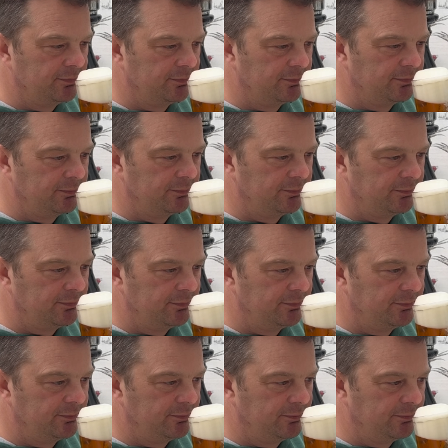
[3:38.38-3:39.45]

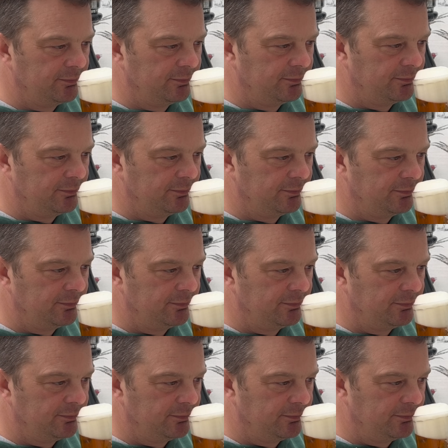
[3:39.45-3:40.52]

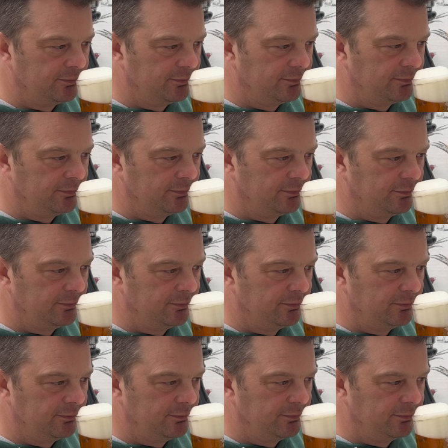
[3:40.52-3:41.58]

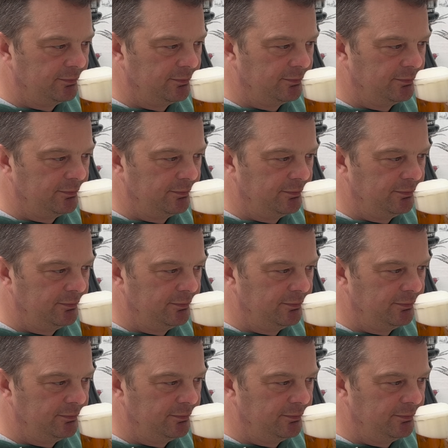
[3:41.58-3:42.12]
Nobody speaks.